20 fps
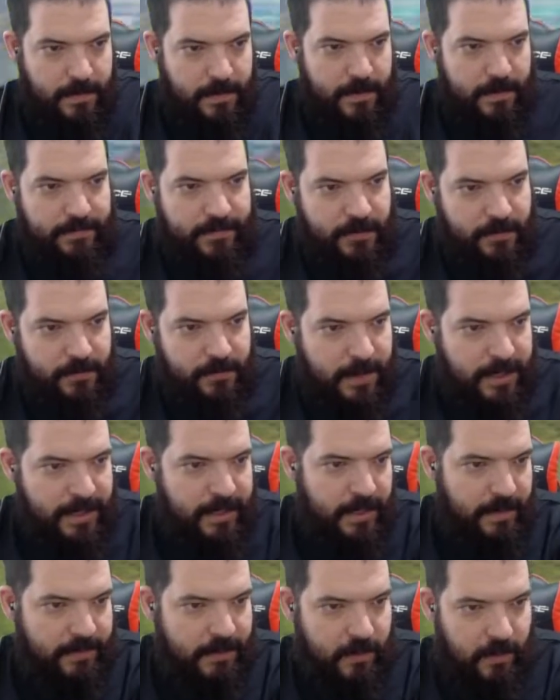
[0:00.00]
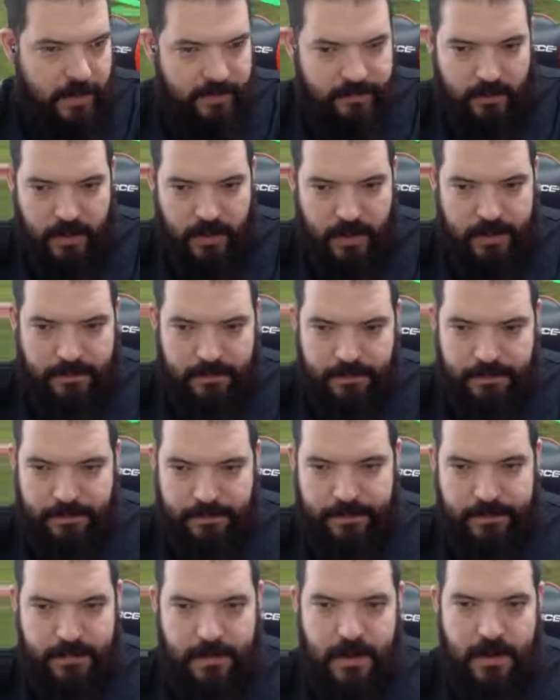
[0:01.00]
Give speed up to everyone.
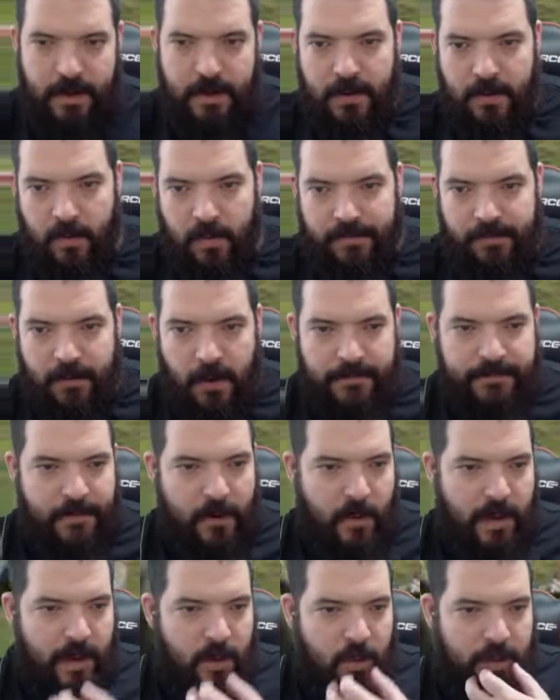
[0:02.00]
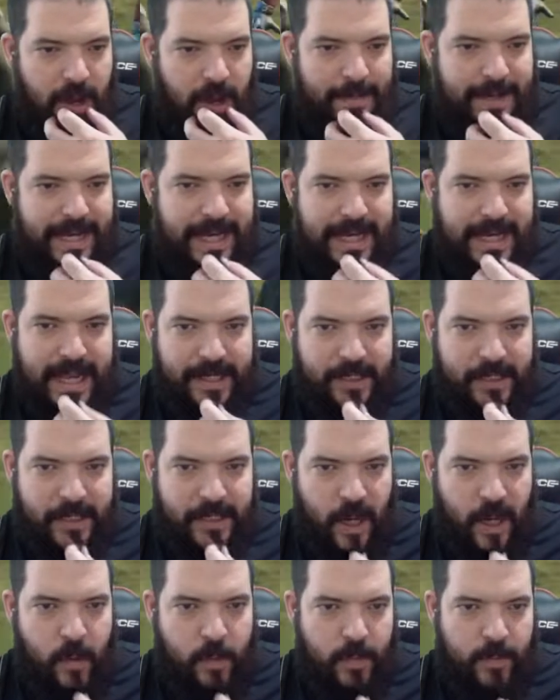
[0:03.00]
We've got a full hill coming in next
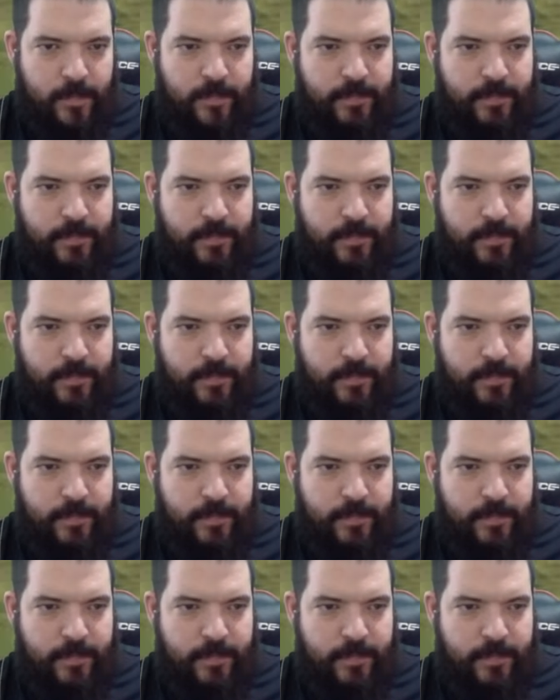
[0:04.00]
go.